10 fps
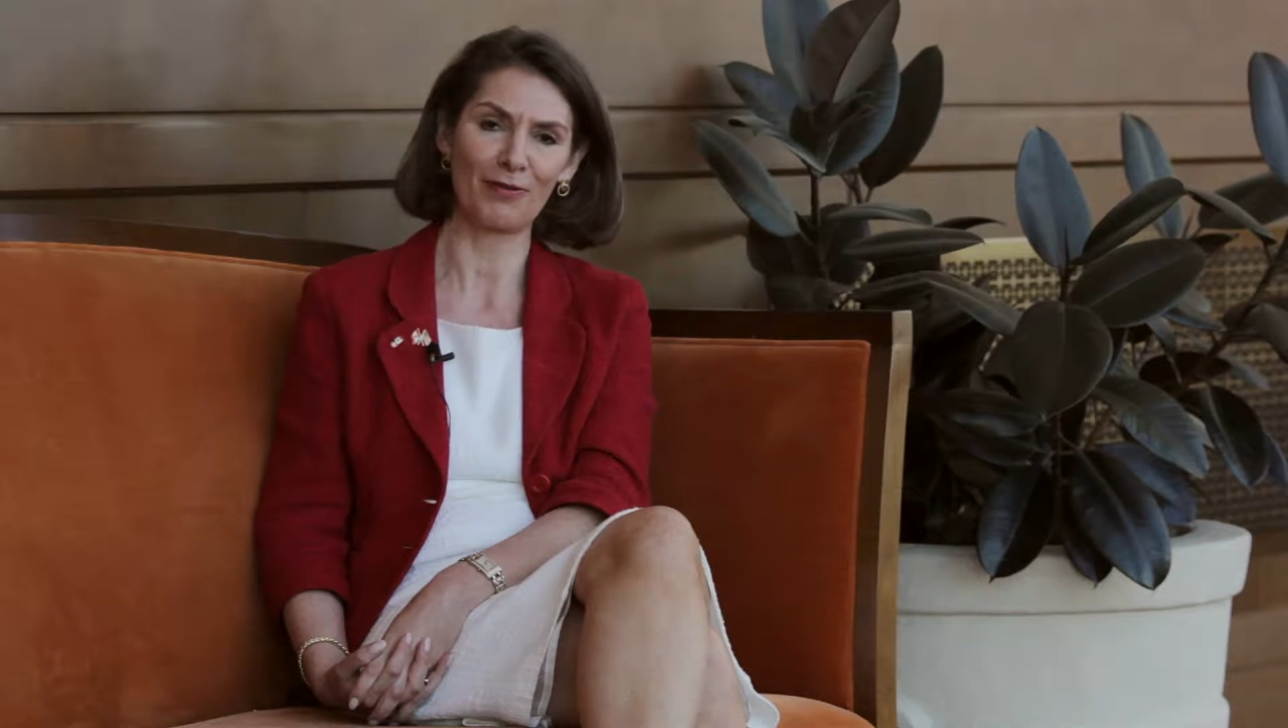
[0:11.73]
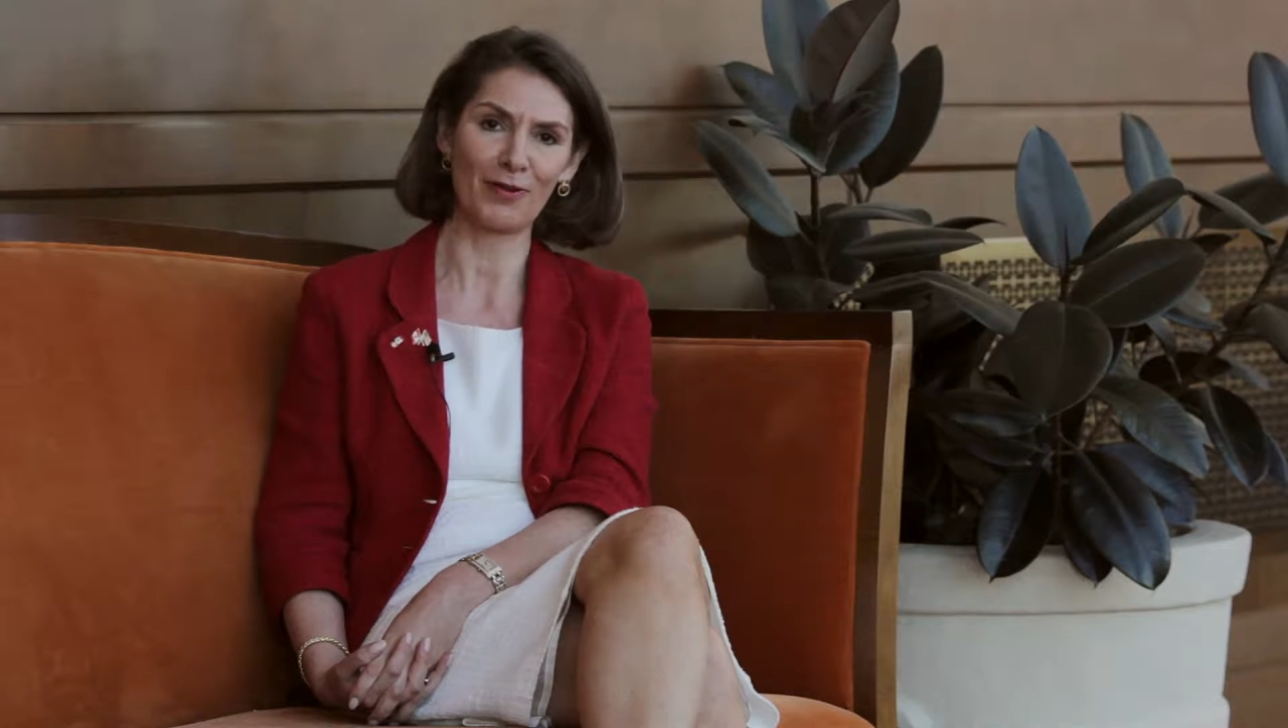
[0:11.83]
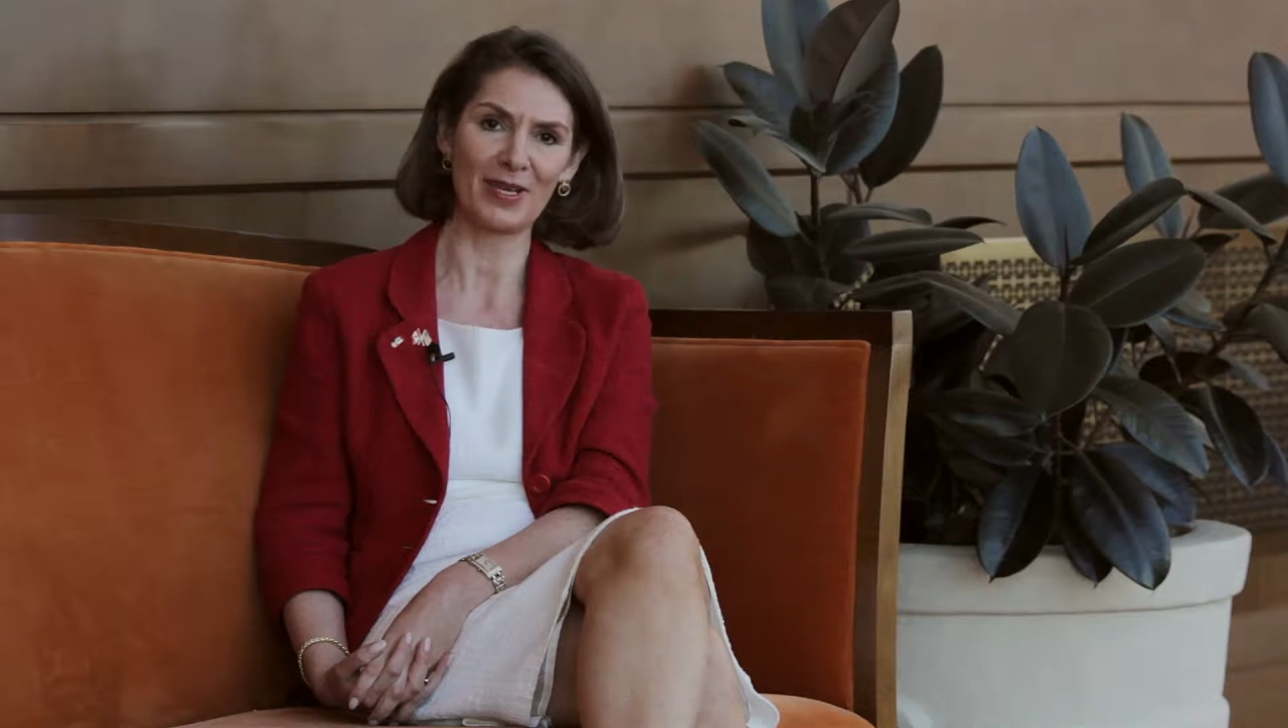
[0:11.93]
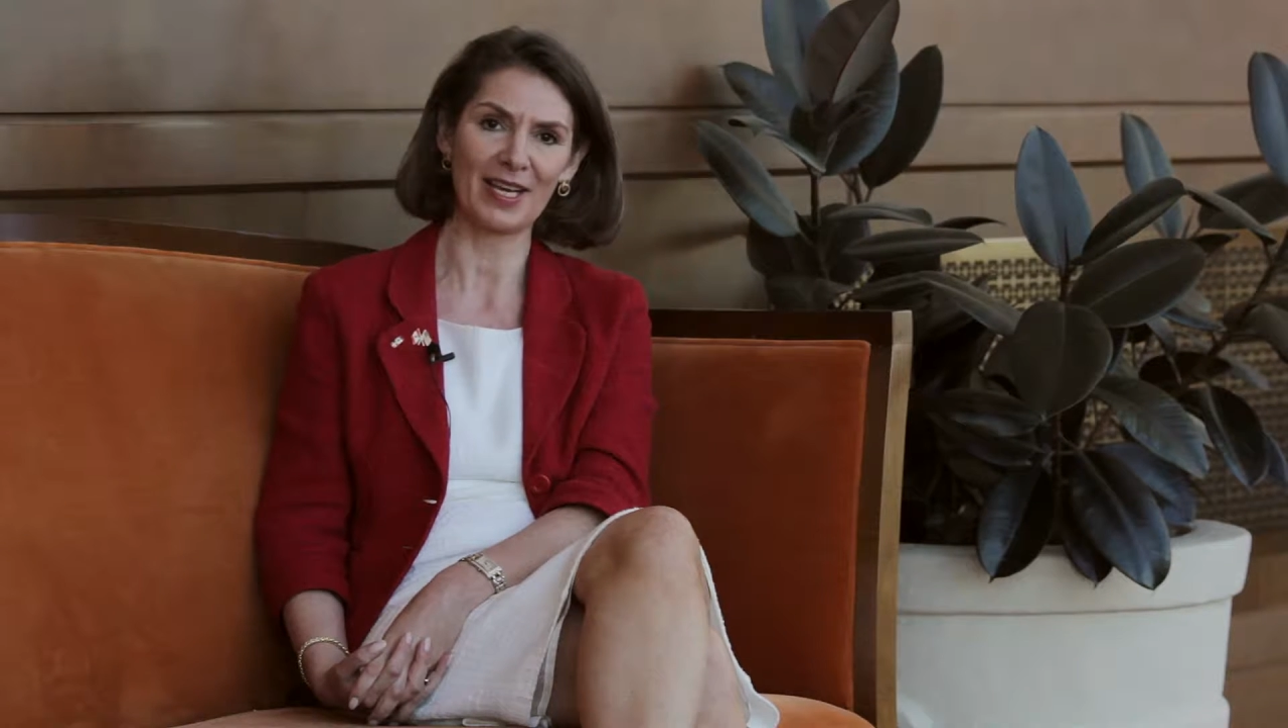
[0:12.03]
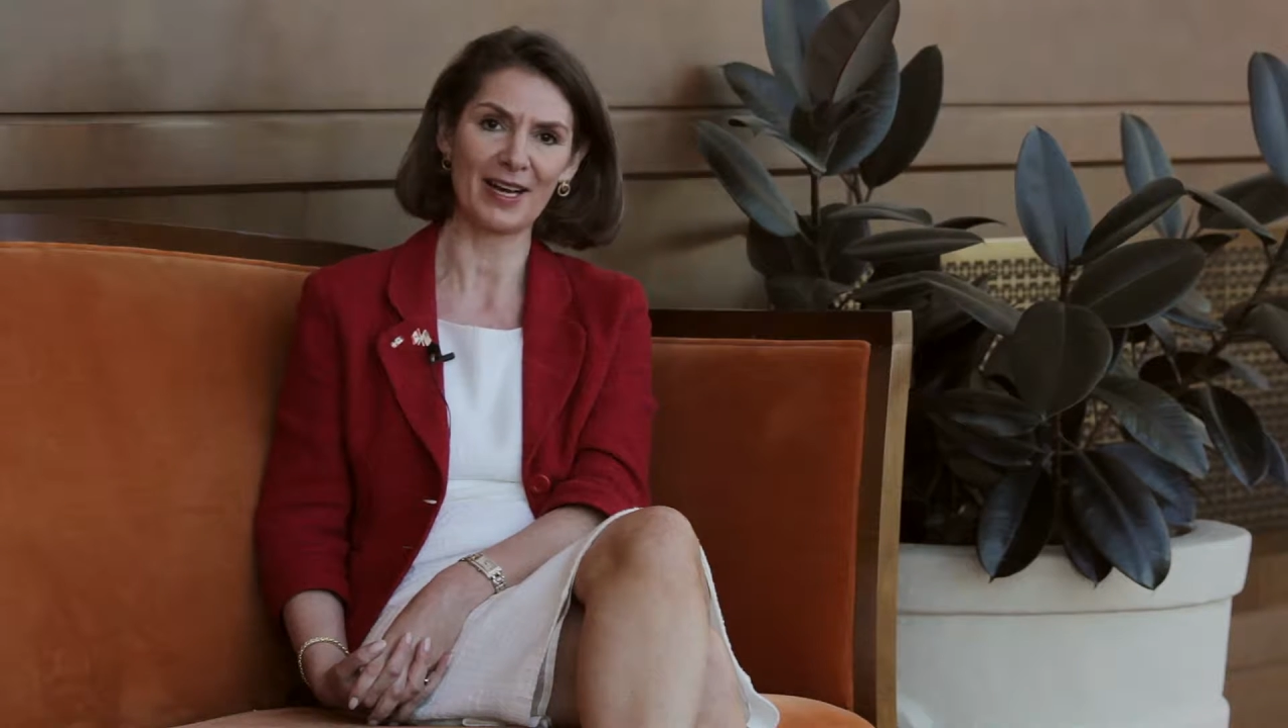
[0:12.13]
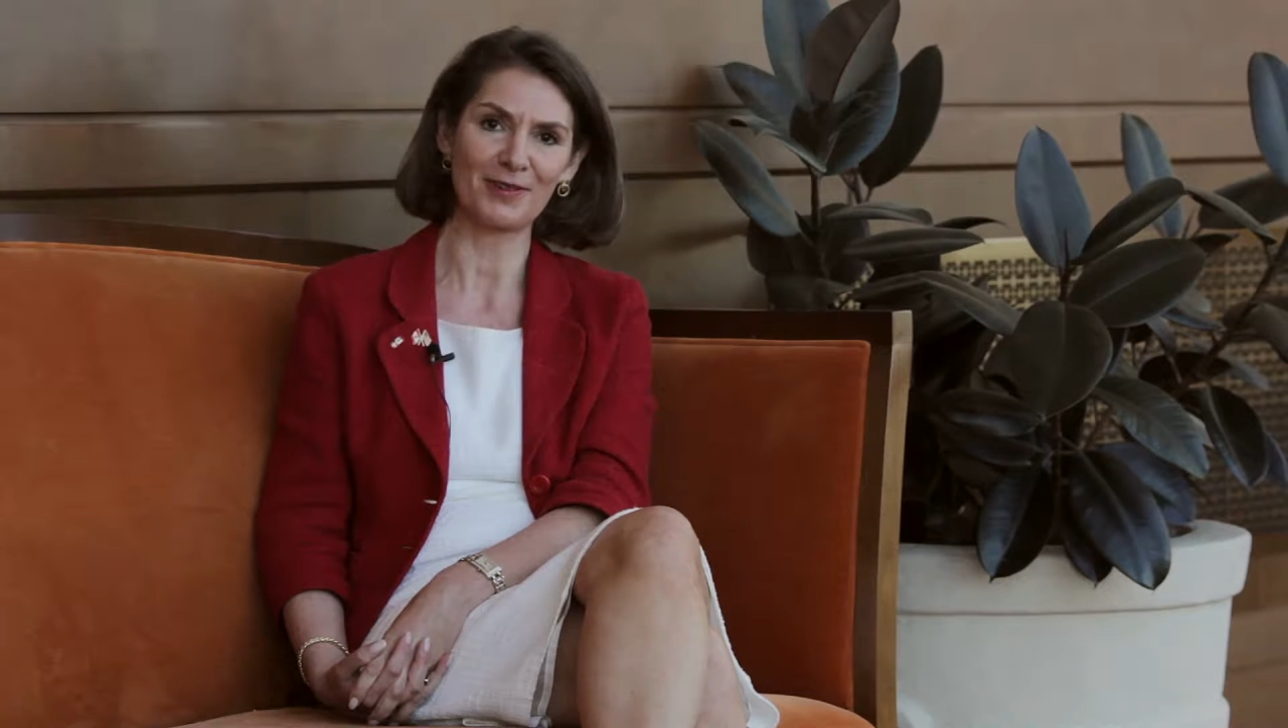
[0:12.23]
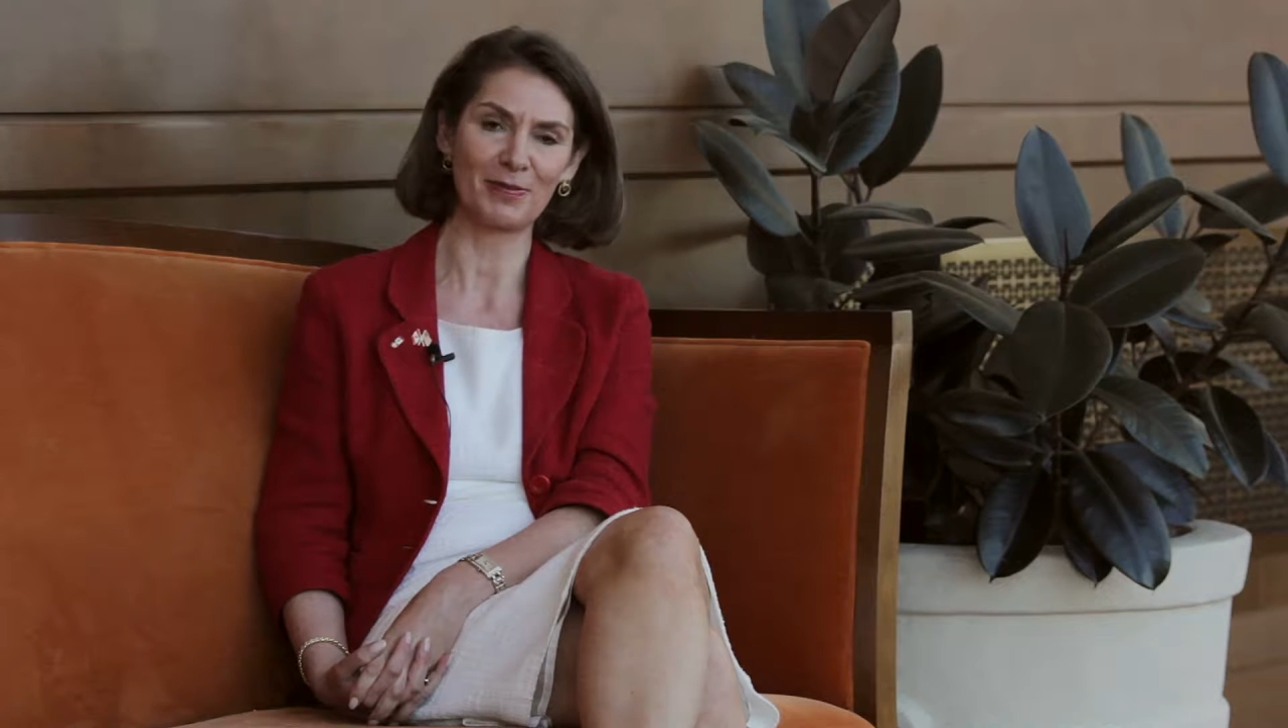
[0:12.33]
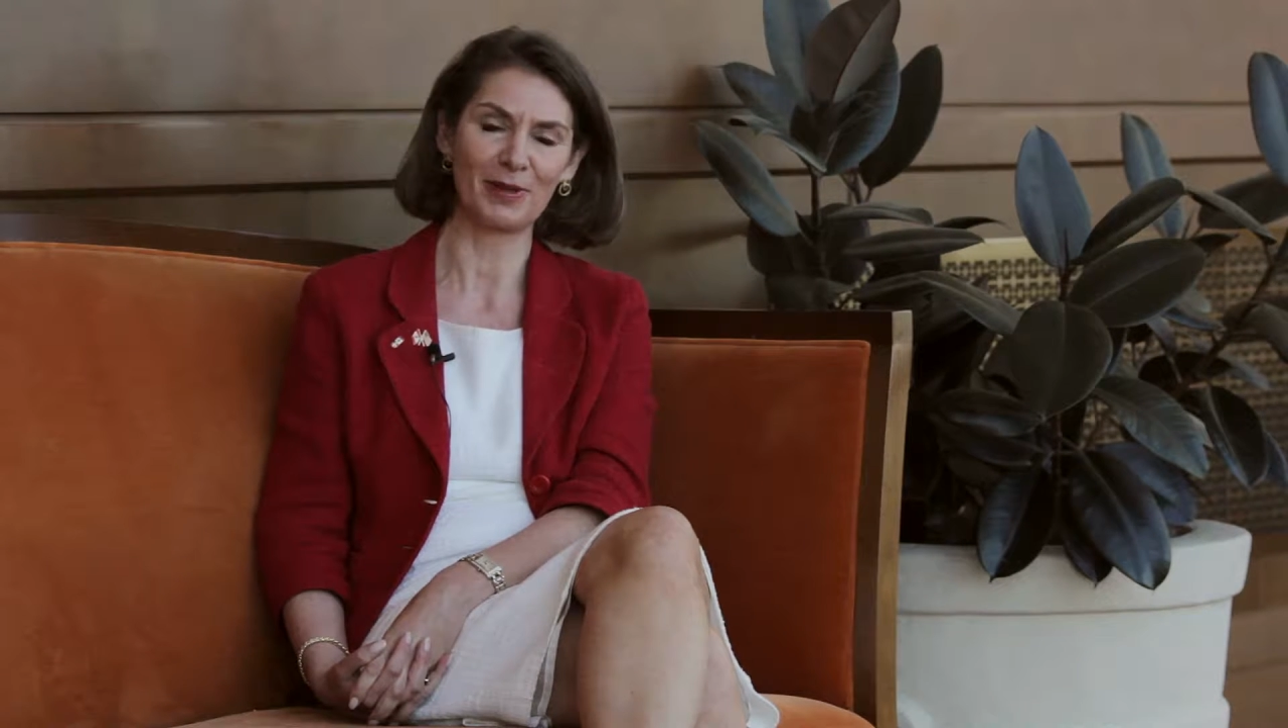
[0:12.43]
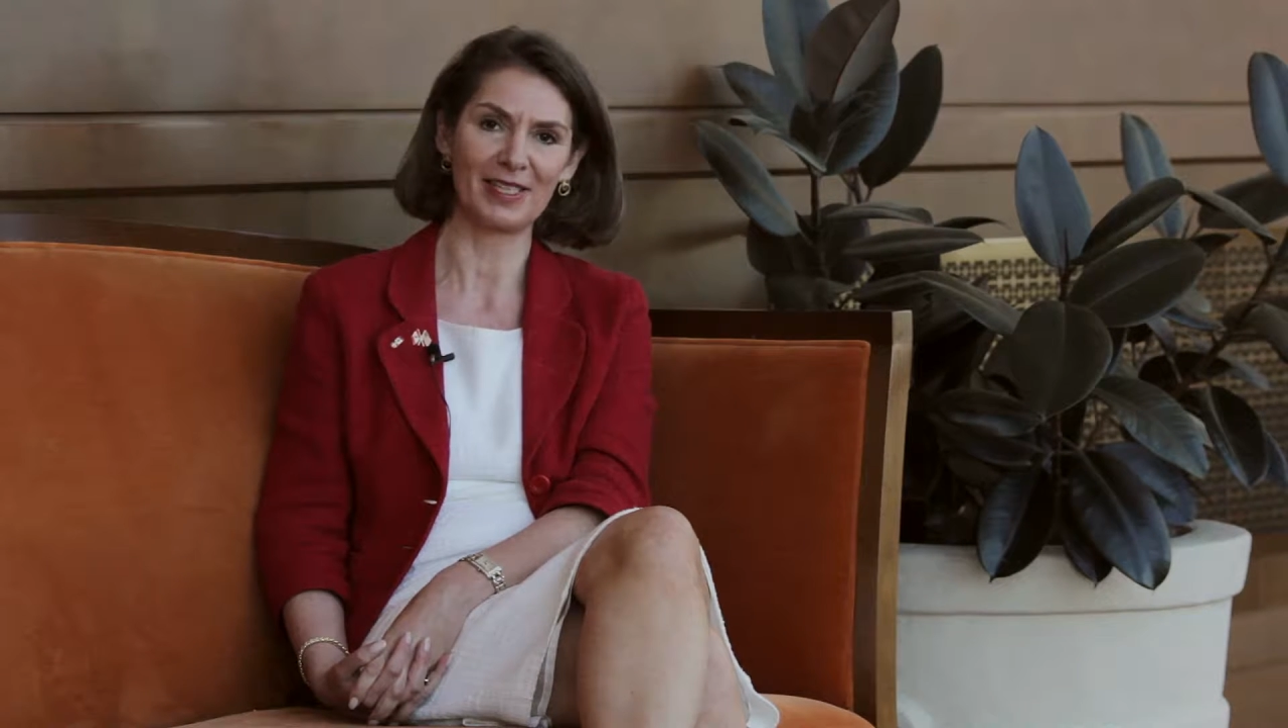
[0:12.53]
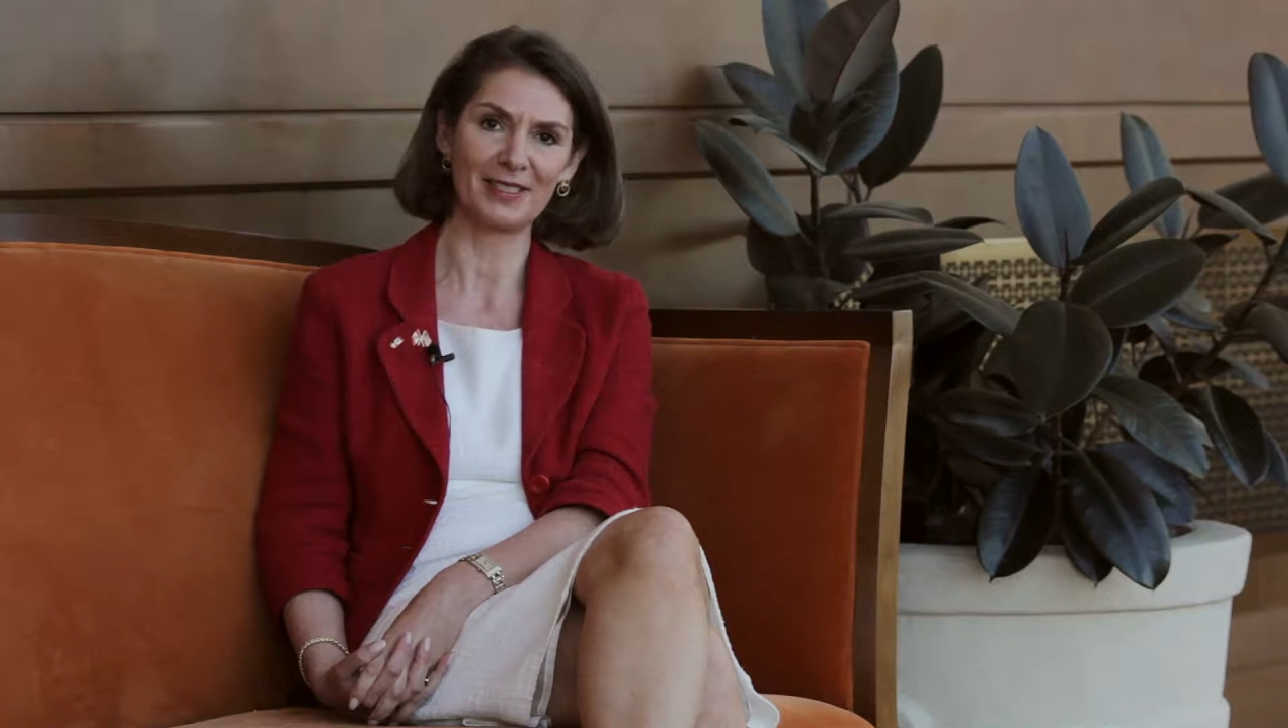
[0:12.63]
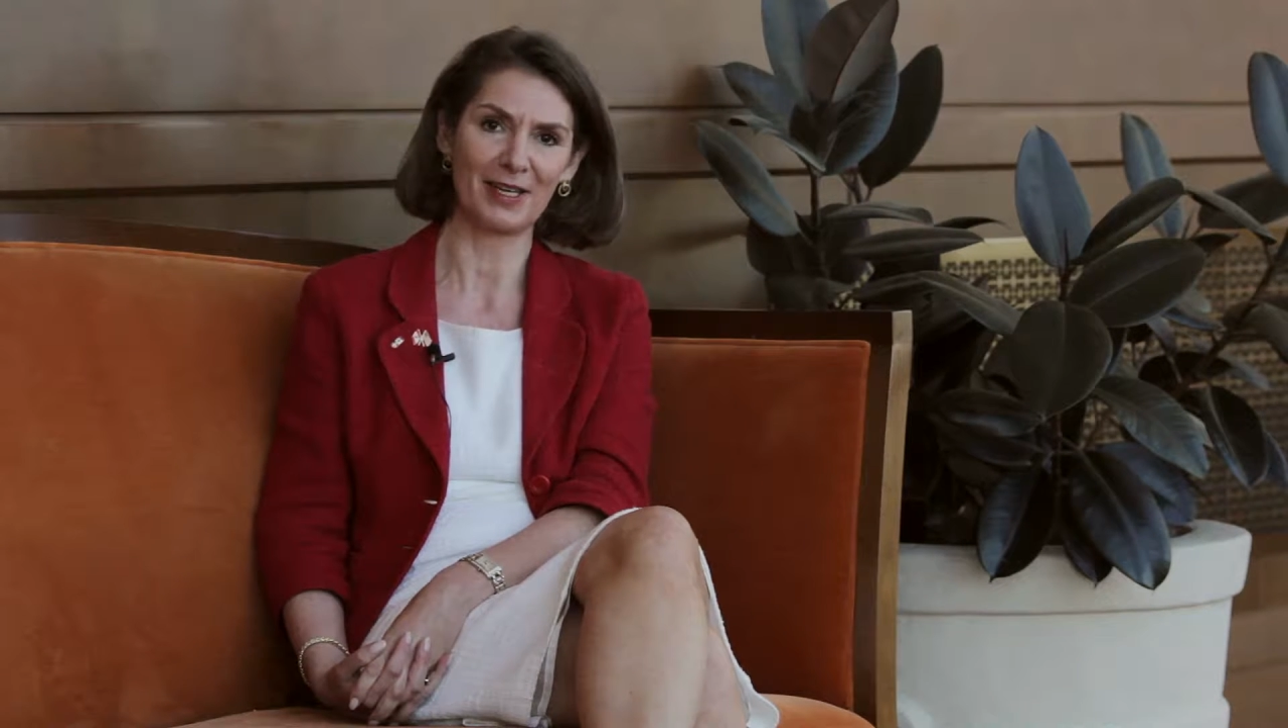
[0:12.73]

for B Accountability